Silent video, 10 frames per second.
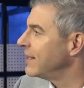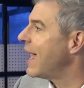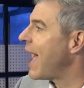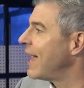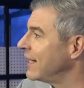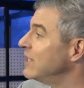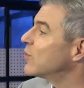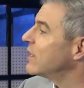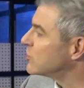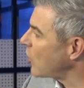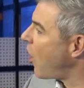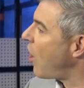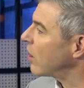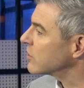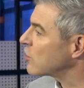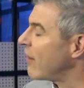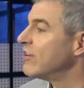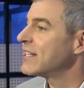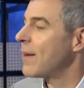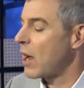Yeah, and he's with his dog. So every
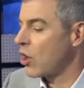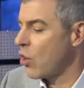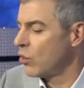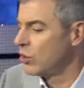time I go